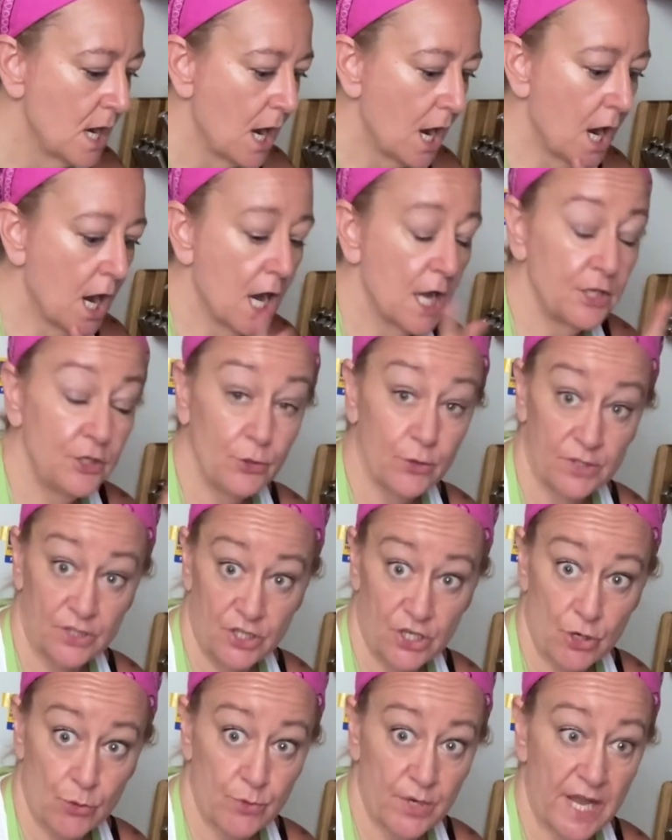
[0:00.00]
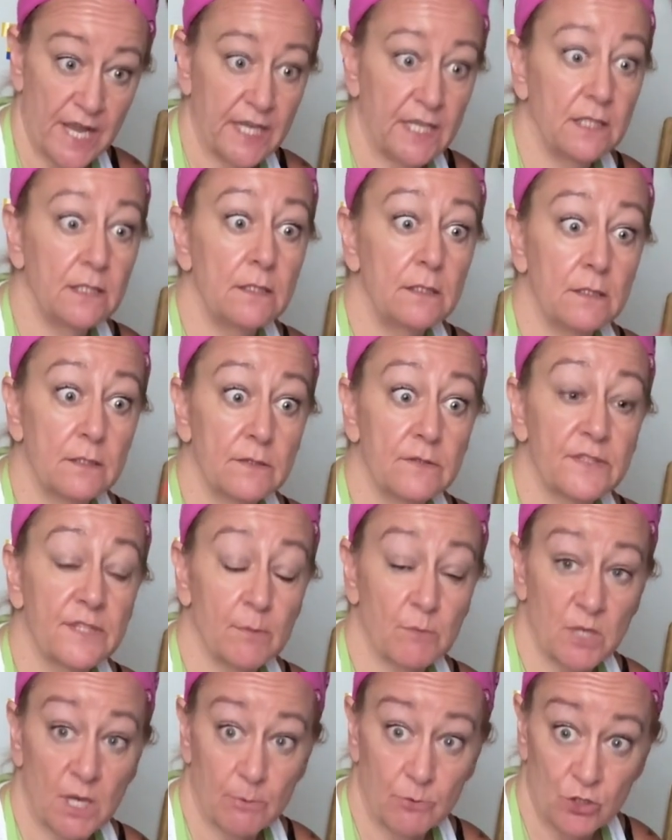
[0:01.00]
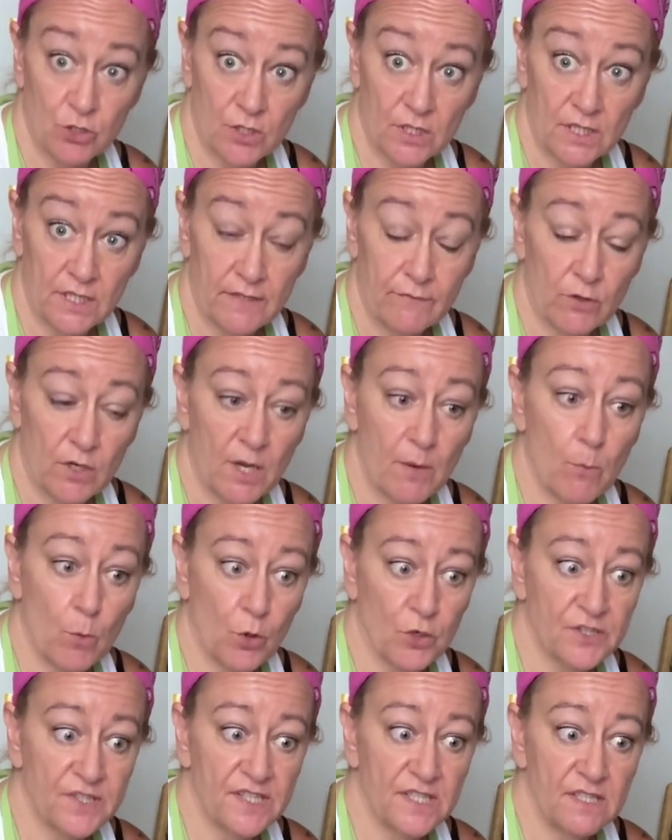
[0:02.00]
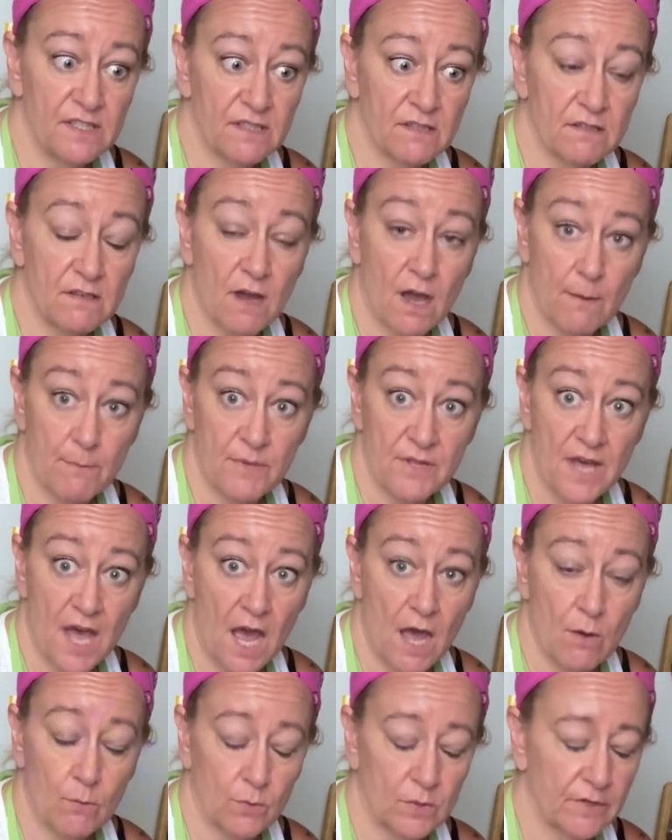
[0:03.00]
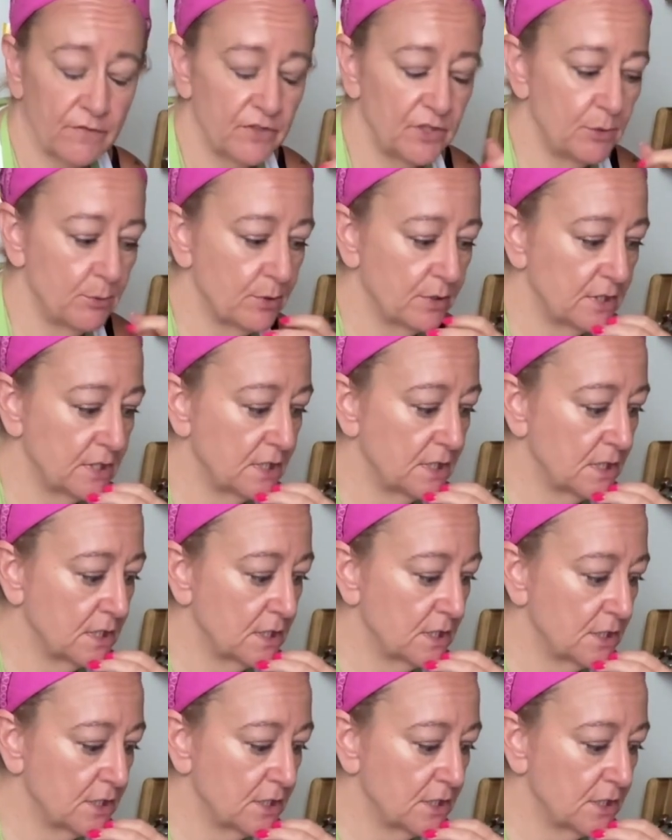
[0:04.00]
You can donate, and sometimes you can even get more seeds on top of that whenever you put it in a